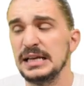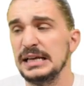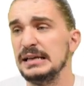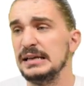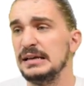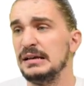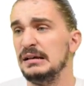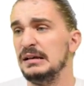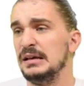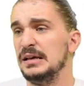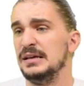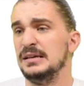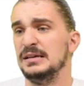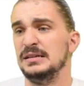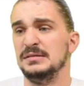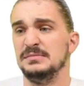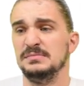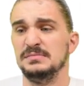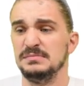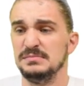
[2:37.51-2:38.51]

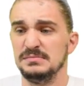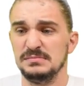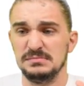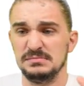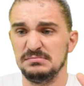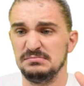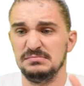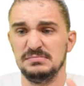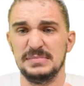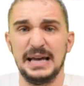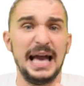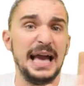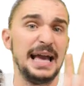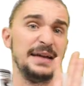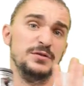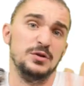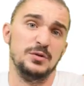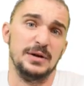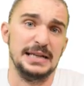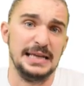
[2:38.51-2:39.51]
I
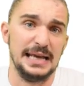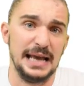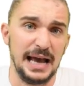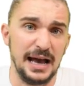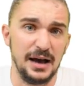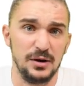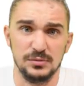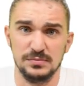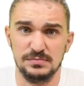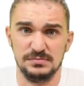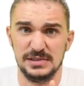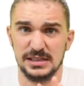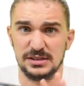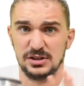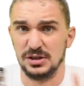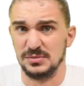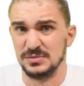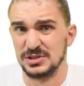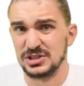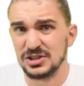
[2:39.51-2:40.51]
have no idea how the
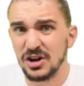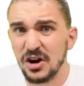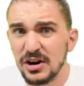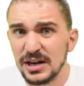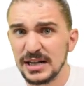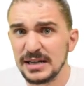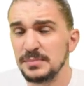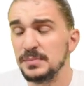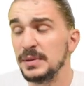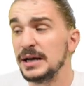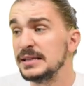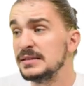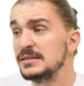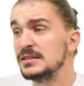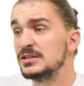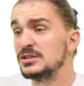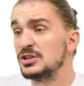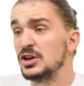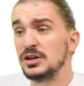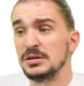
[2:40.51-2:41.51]
term started, but the
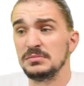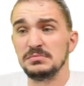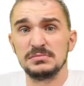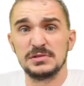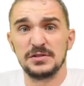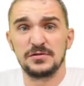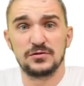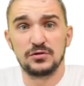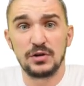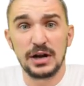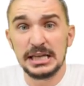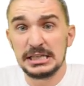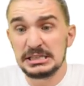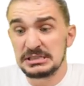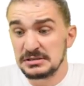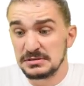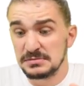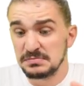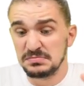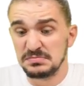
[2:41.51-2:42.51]
term, the
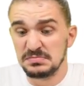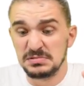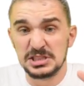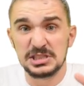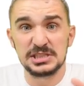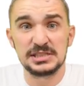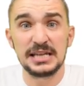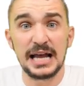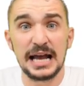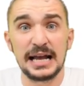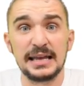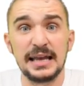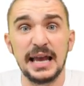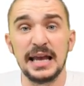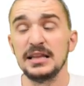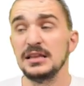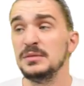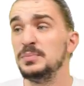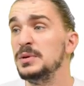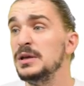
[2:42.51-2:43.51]
phrase stuck,
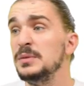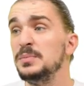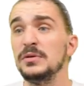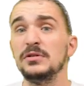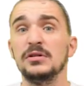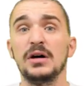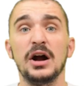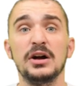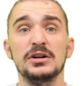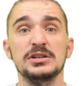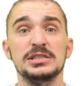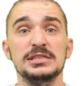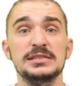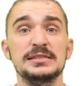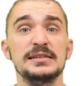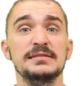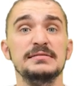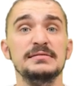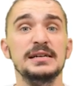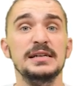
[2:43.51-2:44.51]
and people are
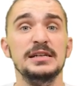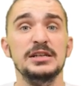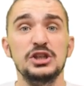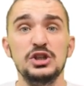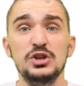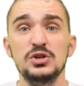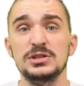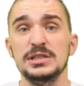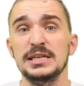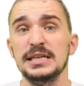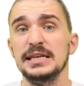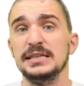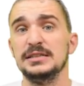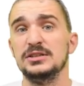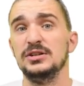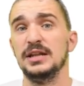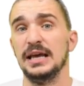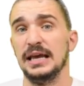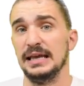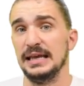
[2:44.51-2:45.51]
still using it
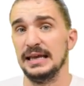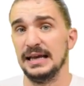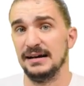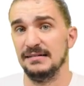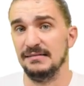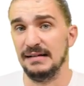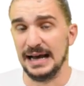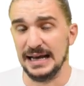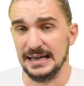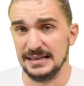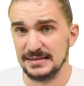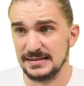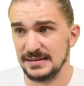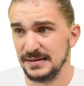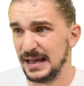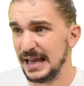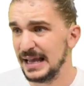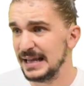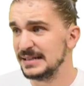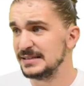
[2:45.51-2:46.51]
today a lot.
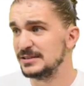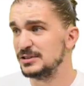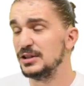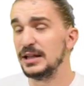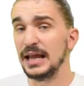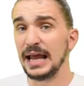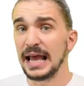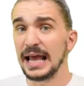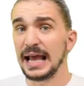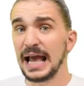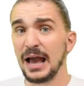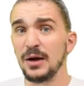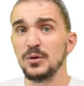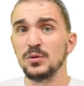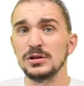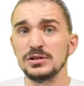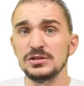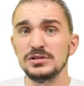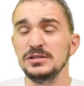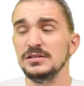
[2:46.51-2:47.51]
And today I
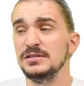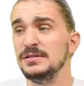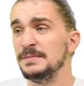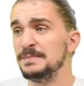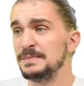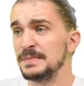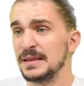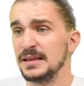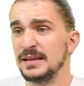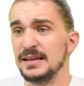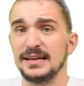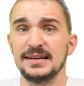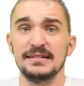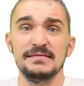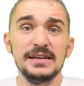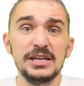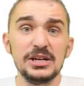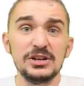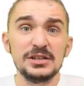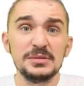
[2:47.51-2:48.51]
want to
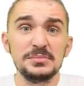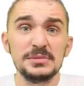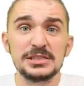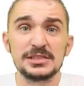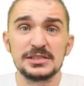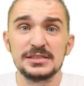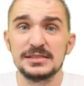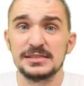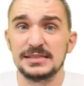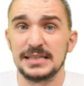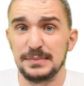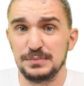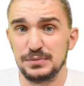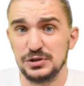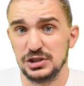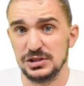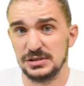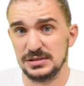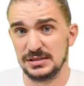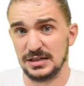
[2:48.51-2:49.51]
clear the
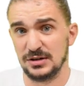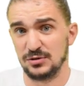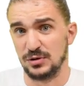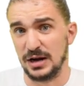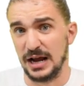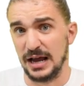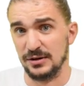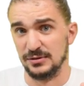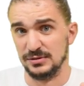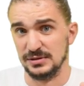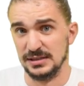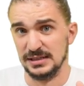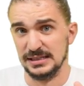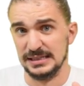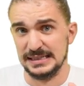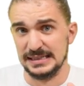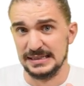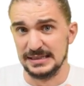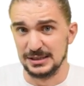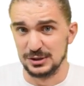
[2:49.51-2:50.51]
misconceptions around
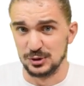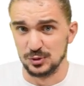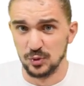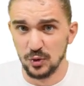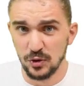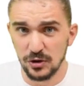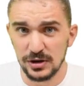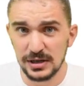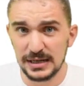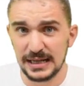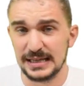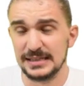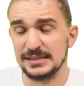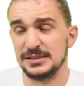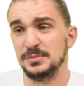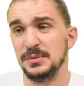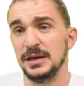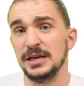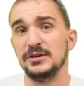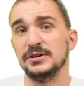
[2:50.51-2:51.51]
this word and
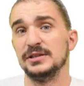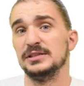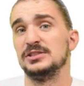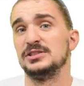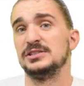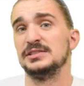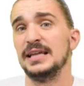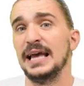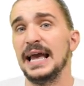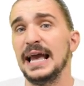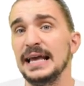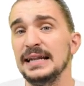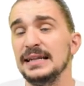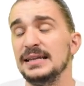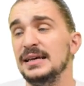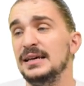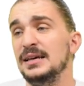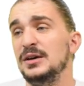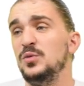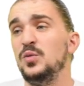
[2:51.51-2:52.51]
to make you
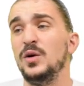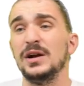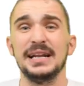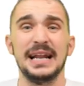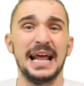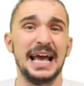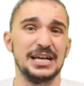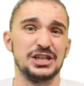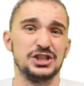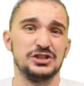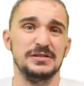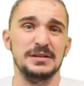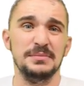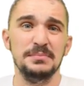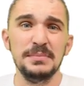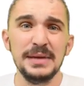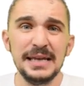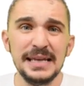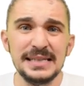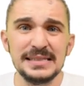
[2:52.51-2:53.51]
understand what it actually
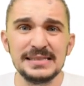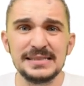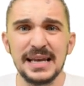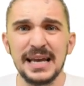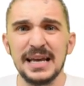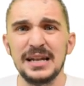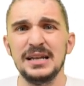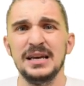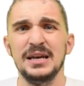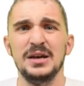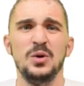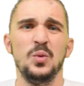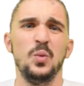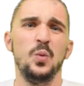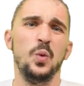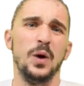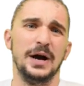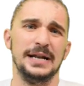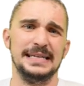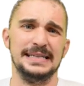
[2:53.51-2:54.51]
means and
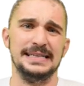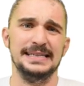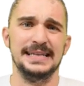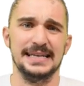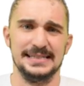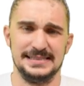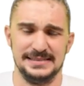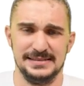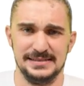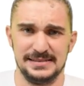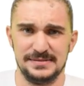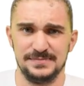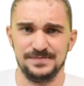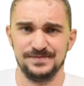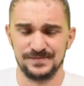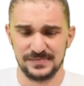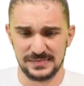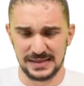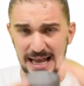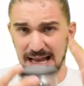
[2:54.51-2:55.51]
what it doesn't.
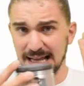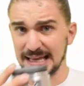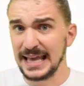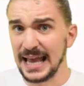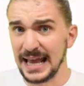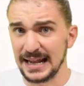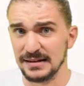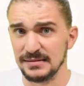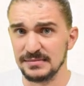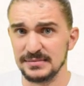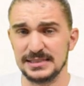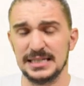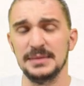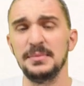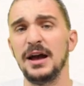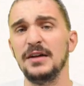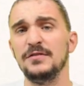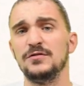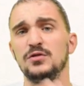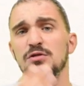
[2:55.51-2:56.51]
Again,
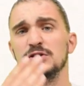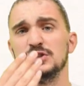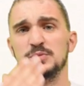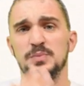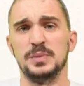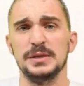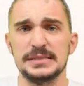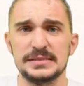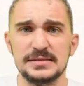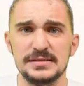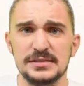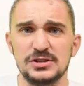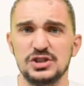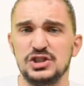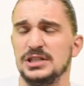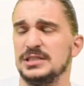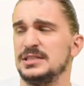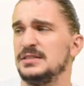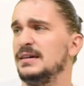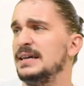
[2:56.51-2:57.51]
semi-forged pistons,
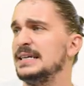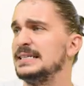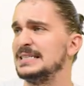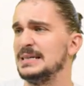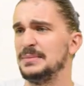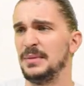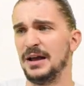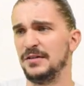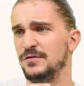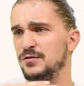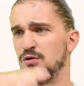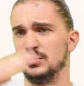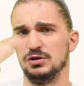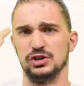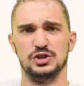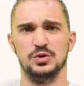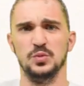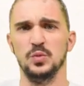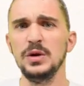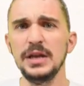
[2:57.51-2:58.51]
just like
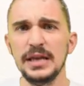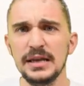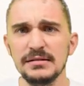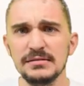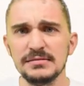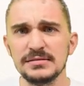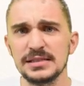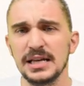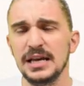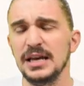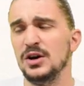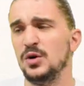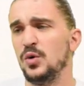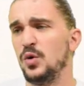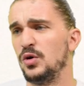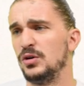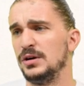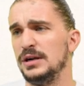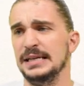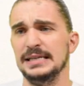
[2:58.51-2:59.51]
semi-forged wheels
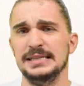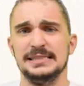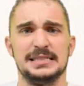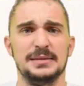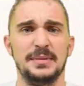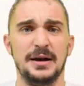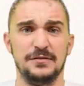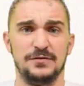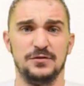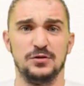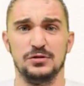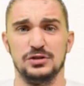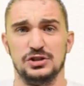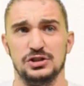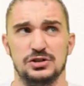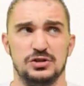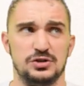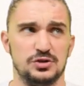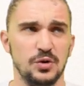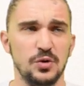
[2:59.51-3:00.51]
or
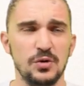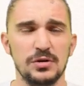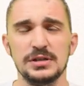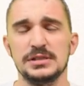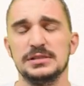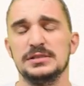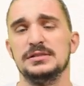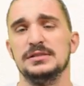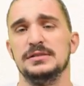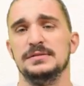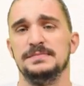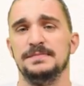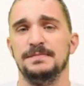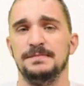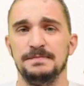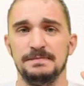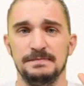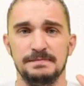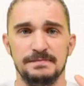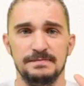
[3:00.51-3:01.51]
semi-forged swords,
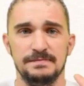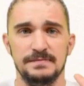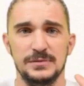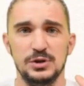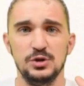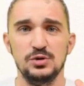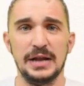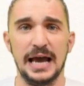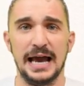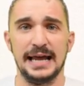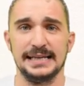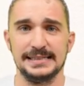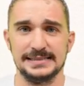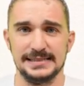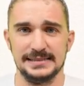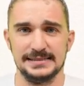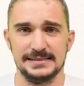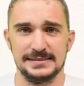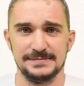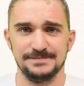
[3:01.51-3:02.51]
do not
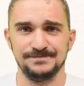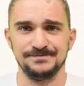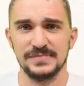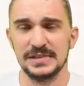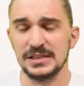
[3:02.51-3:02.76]
exist.